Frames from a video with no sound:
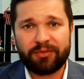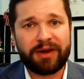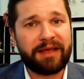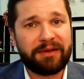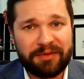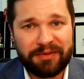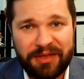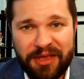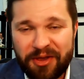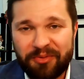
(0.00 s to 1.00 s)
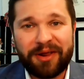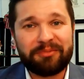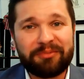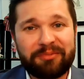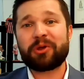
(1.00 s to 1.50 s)
So when
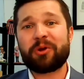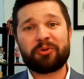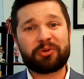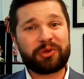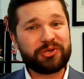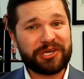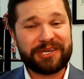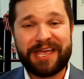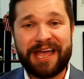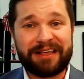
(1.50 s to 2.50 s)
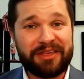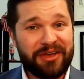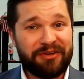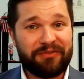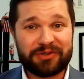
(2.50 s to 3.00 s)
I'm cooking a whole chicken, guys,
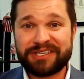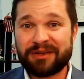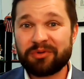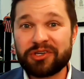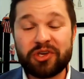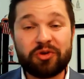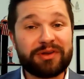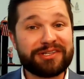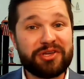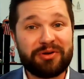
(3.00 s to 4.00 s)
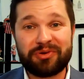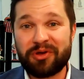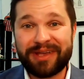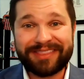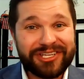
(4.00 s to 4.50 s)
First thing I want to do, don't
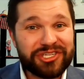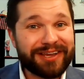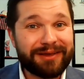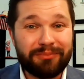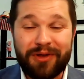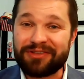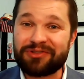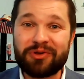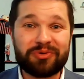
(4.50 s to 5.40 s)
go get the chicken breast.